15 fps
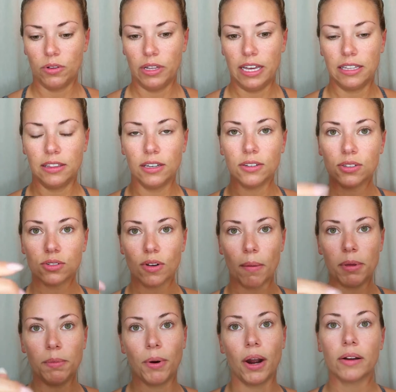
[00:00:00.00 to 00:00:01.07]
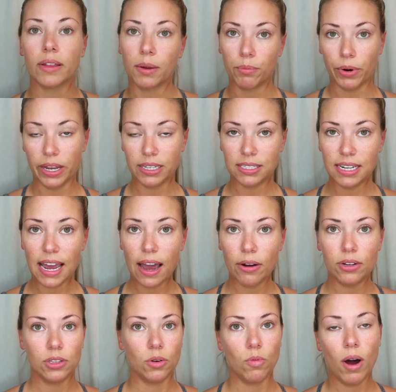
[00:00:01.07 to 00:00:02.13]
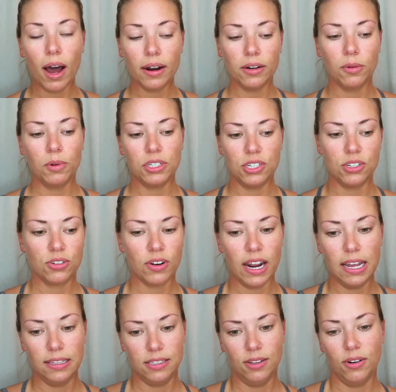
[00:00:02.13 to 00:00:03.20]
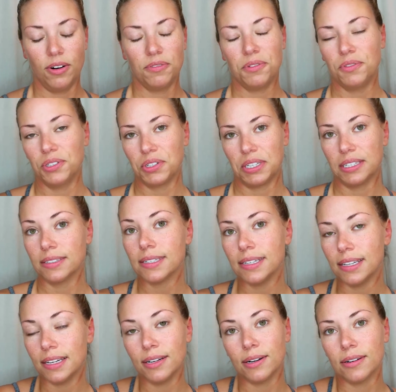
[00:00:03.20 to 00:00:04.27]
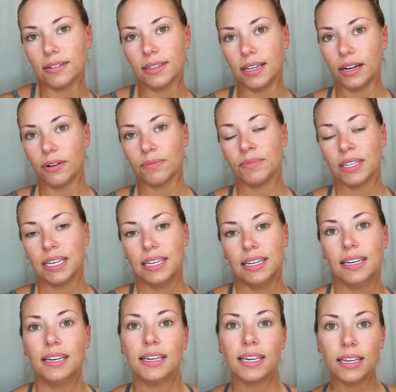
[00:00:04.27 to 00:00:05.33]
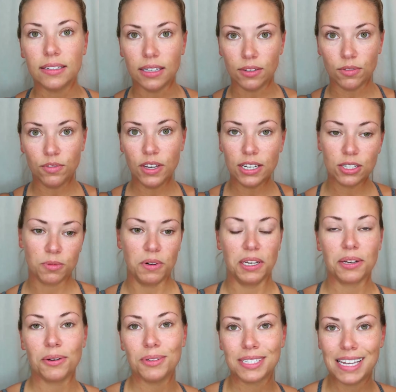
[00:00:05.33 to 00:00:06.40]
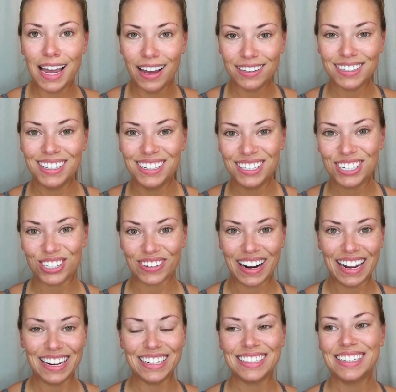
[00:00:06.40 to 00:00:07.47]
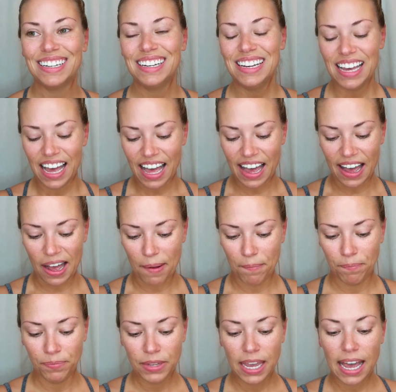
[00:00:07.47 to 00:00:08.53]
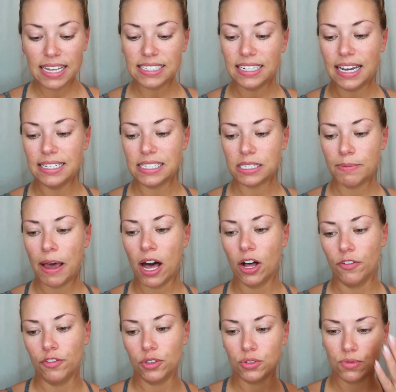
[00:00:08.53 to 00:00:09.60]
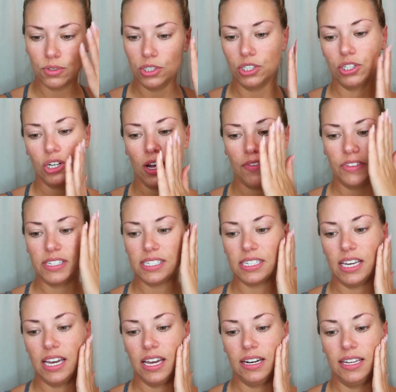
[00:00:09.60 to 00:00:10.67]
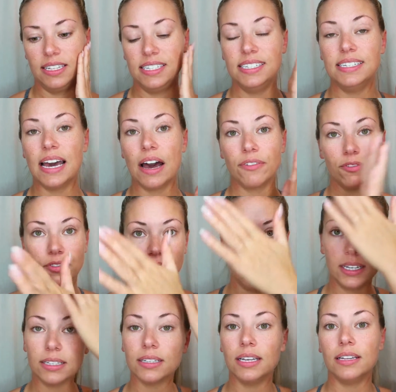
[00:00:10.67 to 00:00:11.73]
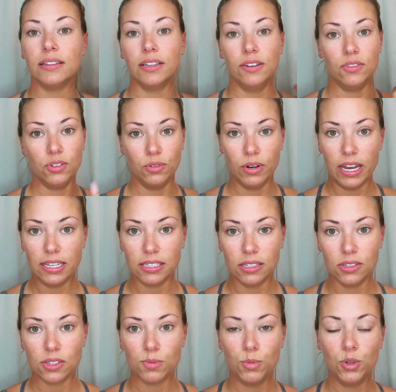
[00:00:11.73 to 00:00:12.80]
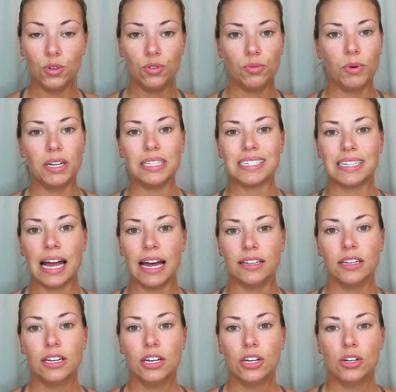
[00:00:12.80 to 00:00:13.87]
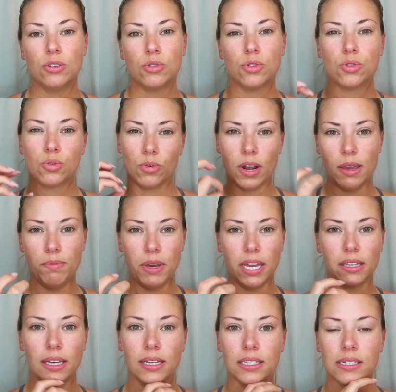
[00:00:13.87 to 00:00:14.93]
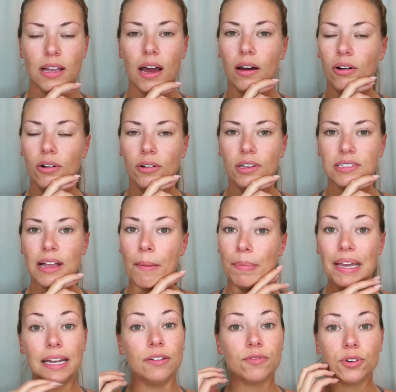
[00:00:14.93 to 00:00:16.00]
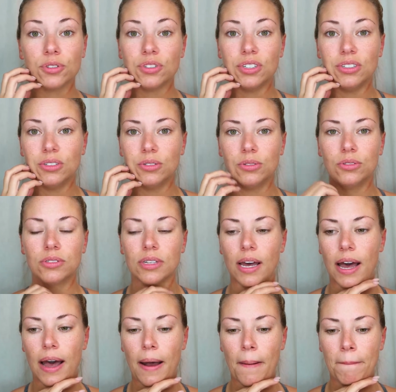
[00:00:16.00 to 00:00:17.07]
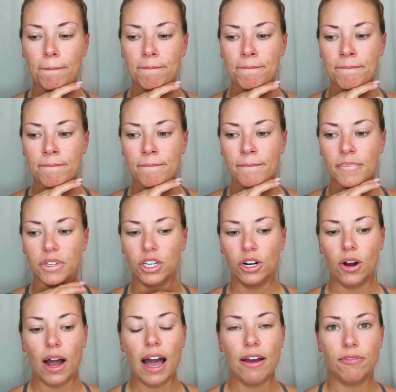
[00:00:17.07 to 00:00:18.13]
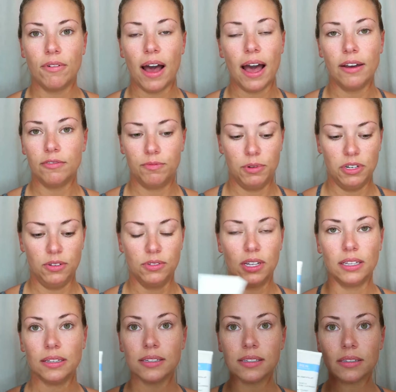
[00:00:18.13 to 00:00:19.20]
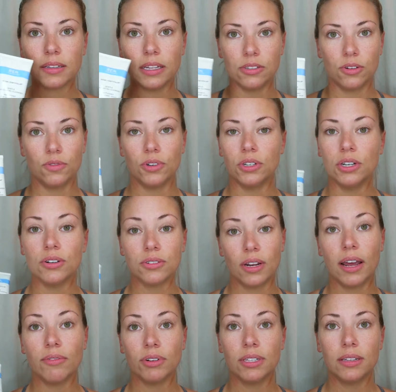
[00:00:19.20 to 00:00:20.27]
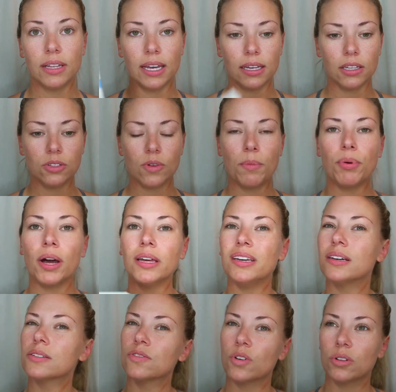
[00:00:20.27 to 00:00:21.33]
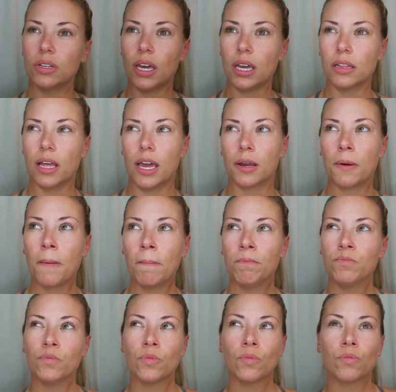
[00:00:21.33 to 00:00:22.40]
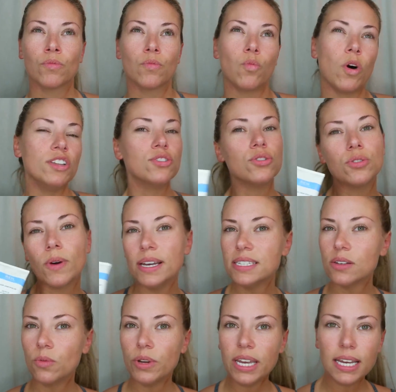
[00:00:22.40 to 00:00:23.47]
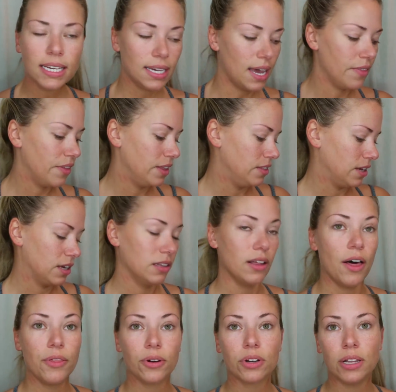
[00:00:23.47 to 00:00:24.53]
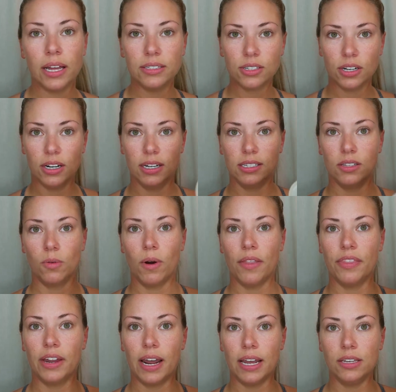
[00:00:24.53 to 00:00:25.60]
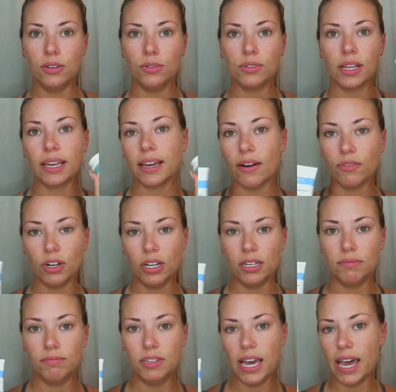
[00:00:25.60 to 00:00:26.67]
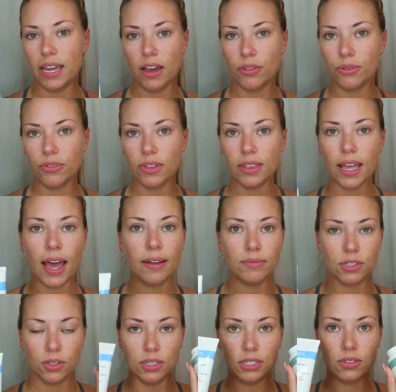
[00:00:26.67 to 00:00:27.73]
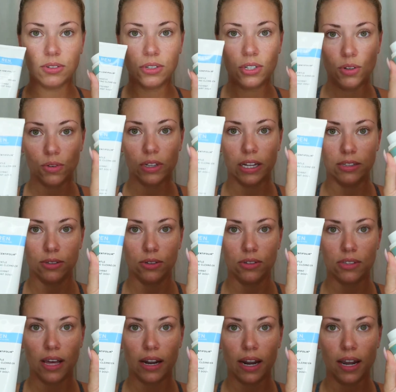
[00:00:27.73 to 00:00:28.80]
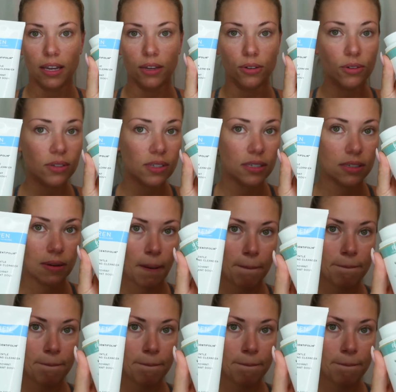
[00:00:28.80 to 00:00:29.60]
like the scrubby part like breaks down in the water, which is great, so you don't have to feel guilty that you're, killing fish when it goes down the drain. Has a nice smell. It feels really good on the skin. It definitely leaves you nice and smooth, but it's not scraping. Like it's not painful to use. I've been using this cleanser for years and I really like it. So I probably exfoliate like once or twice a week, and then the other cleanser is the one that I use like every day other than that. So these are the 2 cleansers that I use.